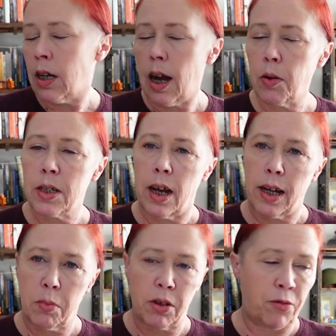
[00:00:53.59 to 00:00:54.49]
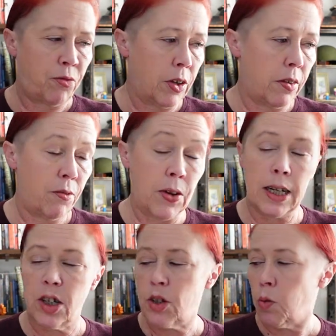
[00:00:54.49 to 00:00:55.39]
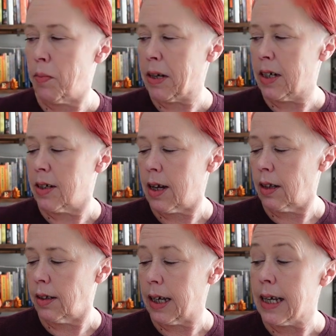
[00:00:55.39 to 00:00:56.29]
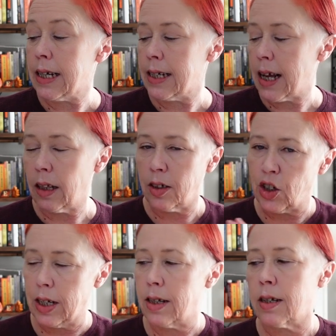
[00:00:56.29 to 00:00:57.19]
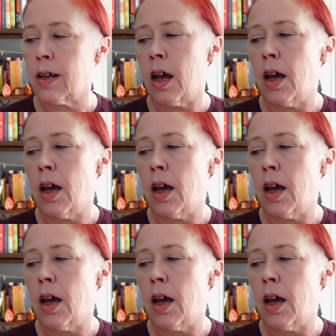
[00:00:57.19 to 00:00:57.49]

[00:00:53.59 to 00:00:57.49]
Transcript: I was not able to finish Women in Intelligence